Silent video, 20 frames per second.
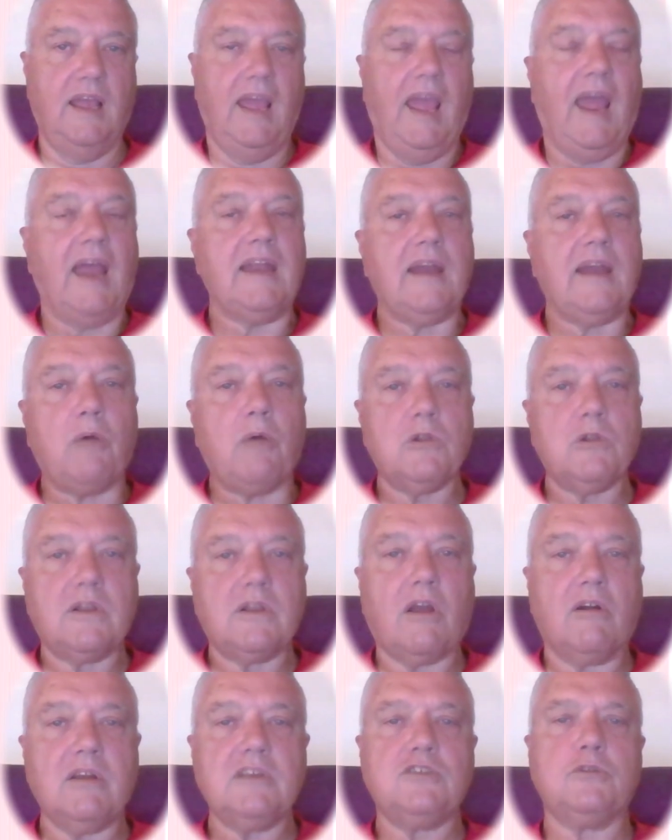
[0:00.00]
And I will
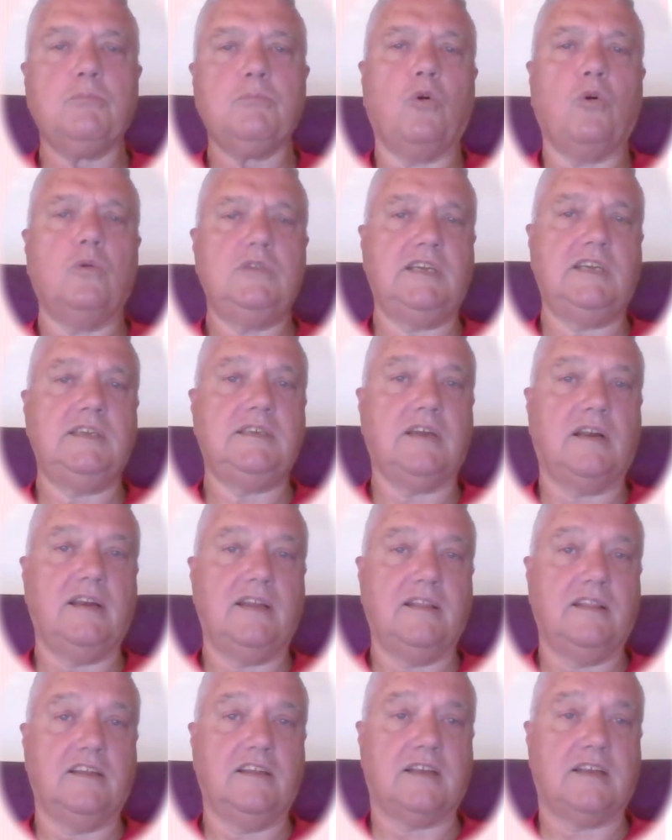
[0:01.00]
go into more detail
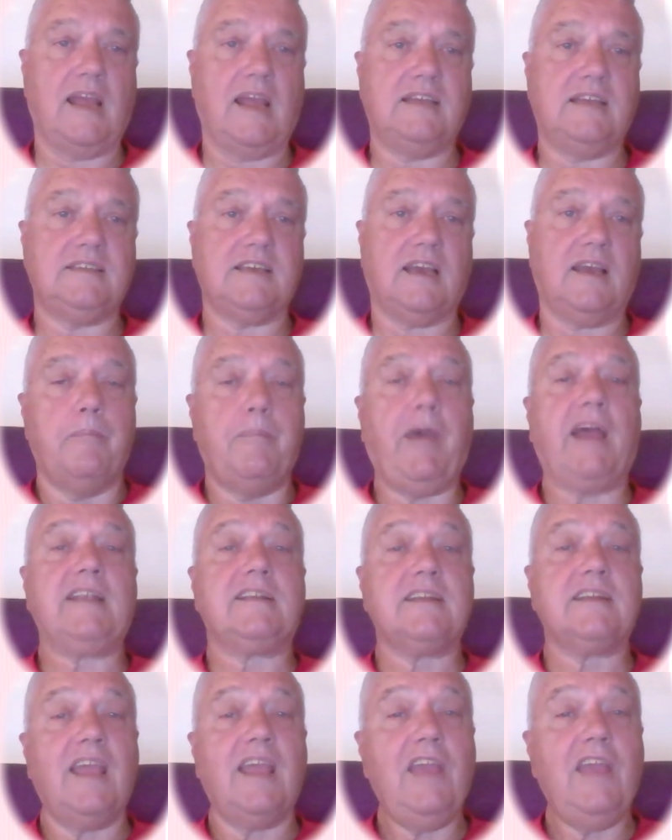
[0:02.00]
in this later.
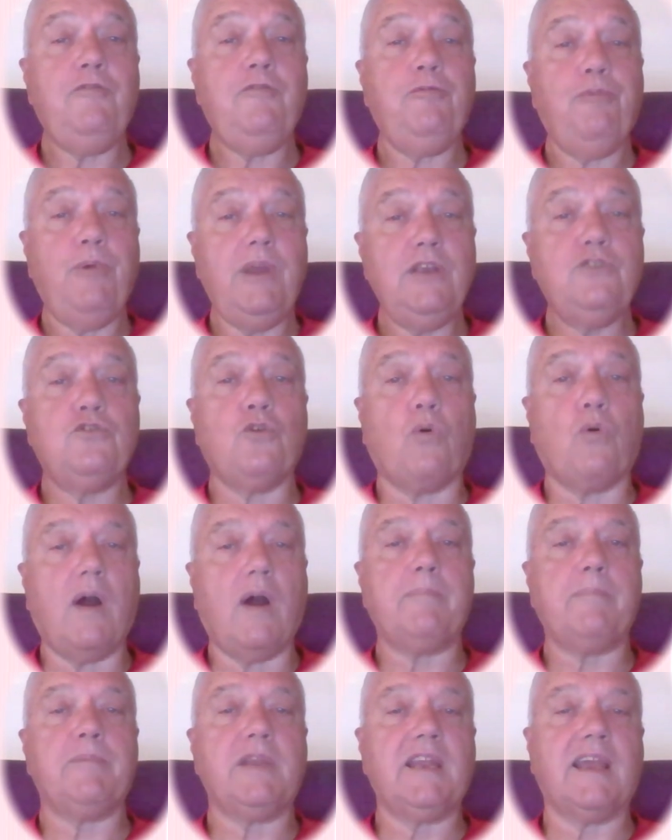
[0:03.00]
But if we draw
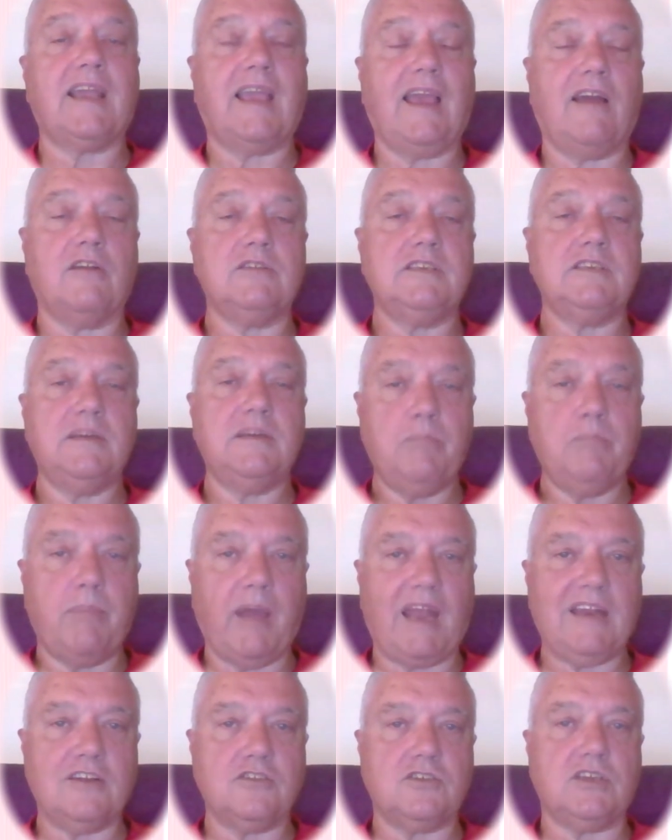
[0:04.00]
up an accounting
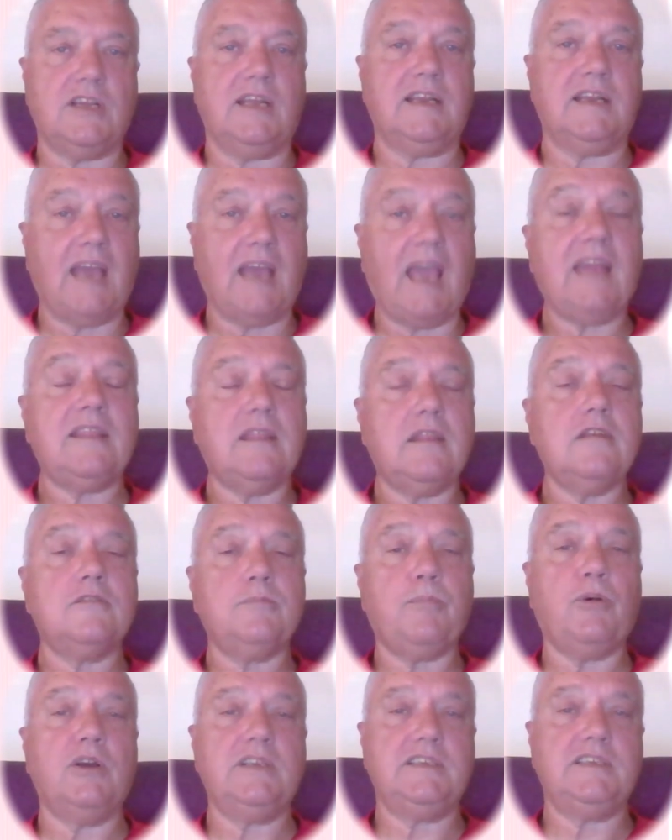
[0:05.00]
balance sheet at this
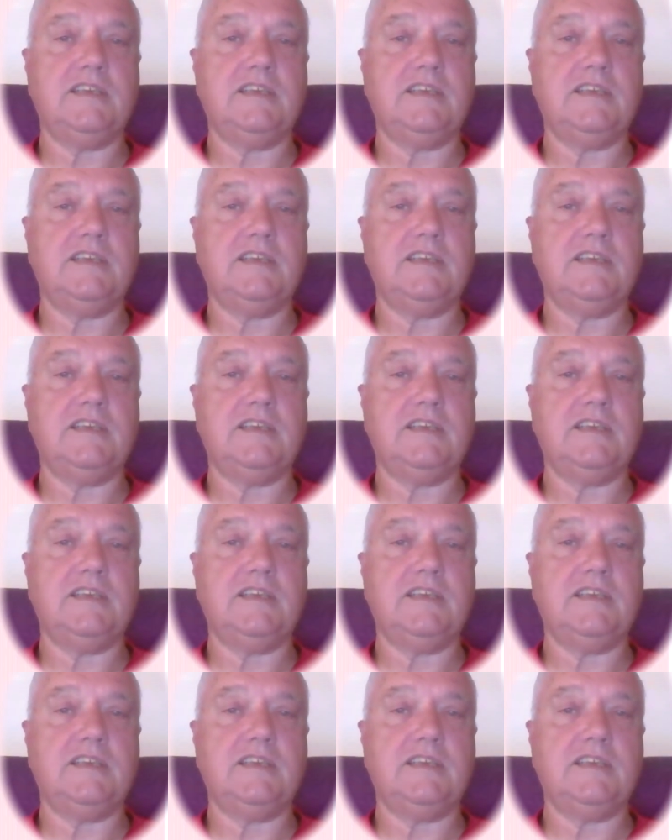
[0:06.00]
point in